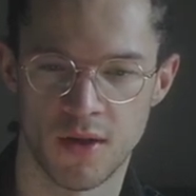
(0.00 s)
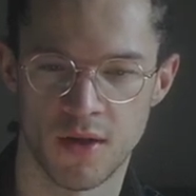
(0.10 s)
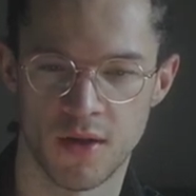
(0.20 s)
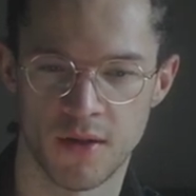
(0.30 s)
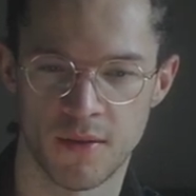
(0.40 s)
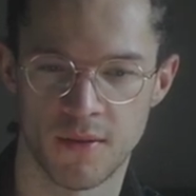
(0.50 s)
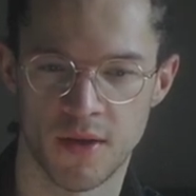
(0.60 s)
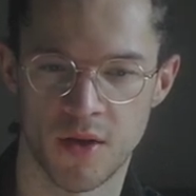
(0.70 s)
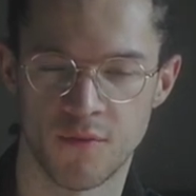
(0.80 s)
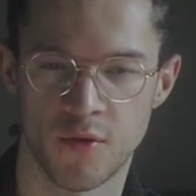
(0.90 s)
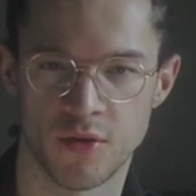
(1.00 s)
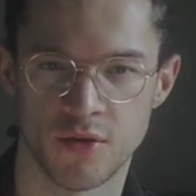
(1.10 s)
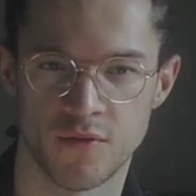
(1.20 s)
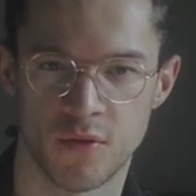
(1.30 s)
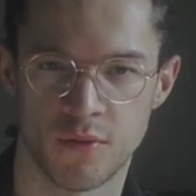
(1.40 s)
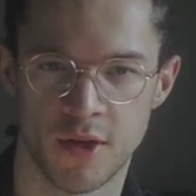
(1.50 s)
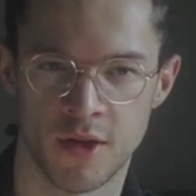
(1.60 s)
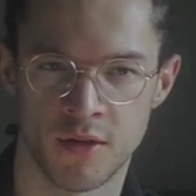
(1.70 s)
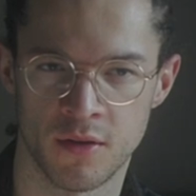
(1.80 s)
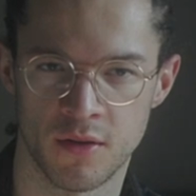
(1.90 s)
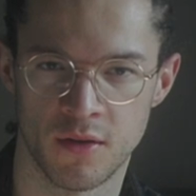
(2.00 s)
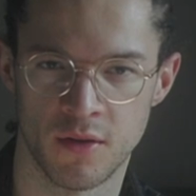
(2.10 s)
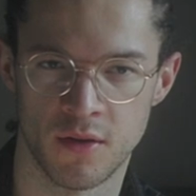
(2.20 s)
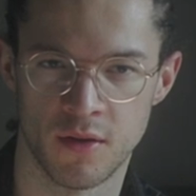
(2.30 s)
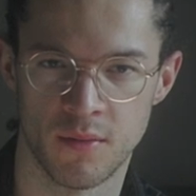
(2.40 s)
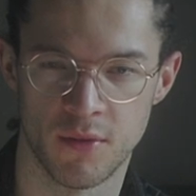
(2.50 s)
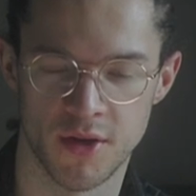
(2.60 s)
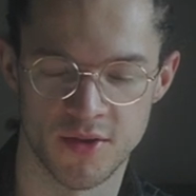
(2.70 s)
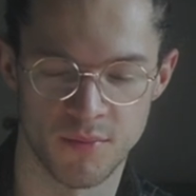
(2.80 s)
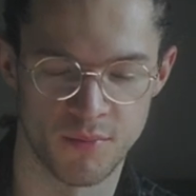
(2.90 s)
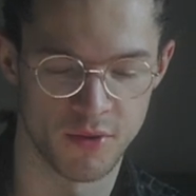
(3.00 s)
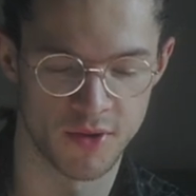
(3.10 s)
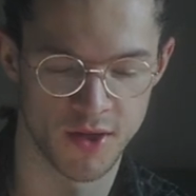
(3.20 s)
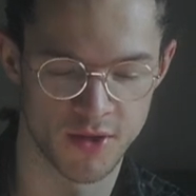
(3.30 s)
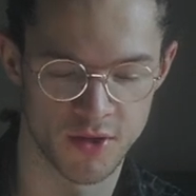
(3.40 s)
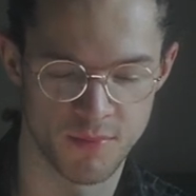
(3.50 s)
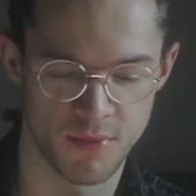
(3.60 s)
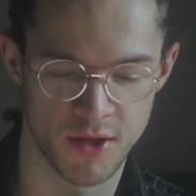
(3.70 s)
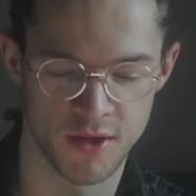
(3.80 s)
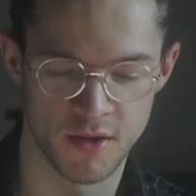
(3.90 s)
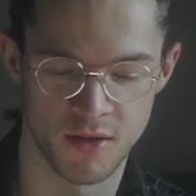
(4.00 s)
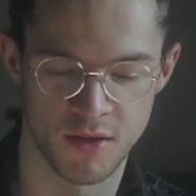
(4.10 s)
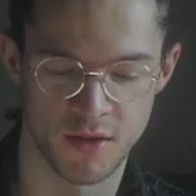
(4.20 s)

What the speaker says: Like, I'll focus for a while, but at some point I just play.